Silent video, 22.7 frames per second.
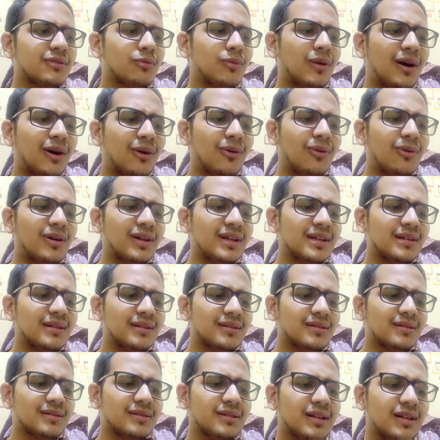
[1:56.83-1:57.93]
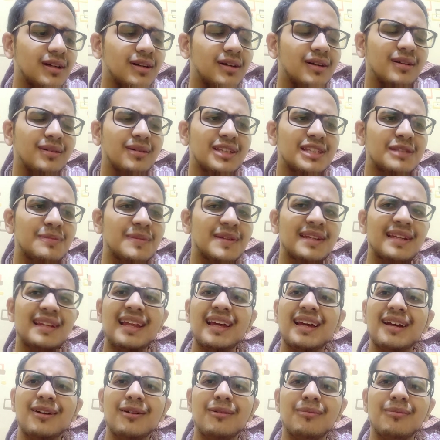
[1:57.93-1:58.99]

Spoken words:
Wow. It's been, like,